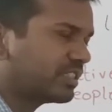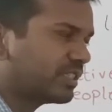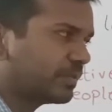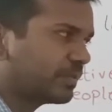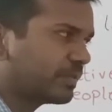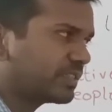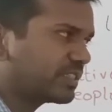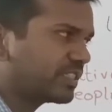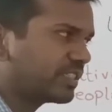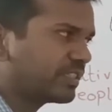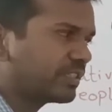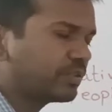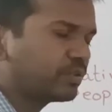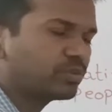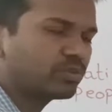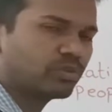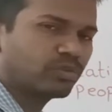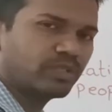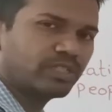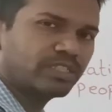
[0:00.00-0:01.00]

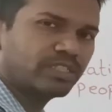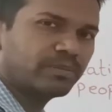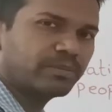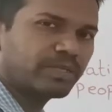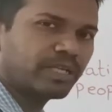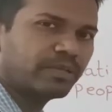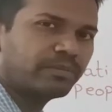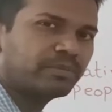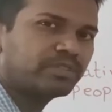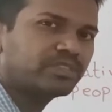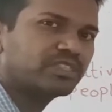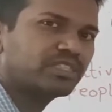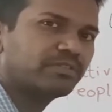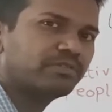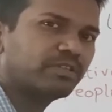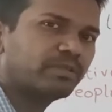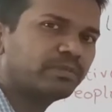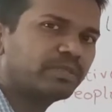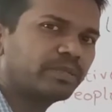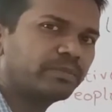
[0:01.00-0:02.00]
representatives only the Prime Minister
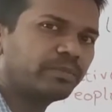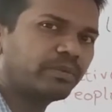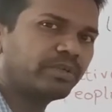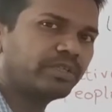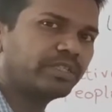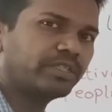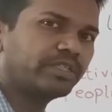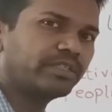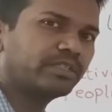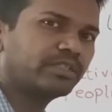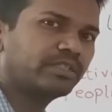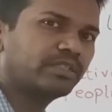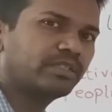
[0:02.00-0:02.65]
will be appointed.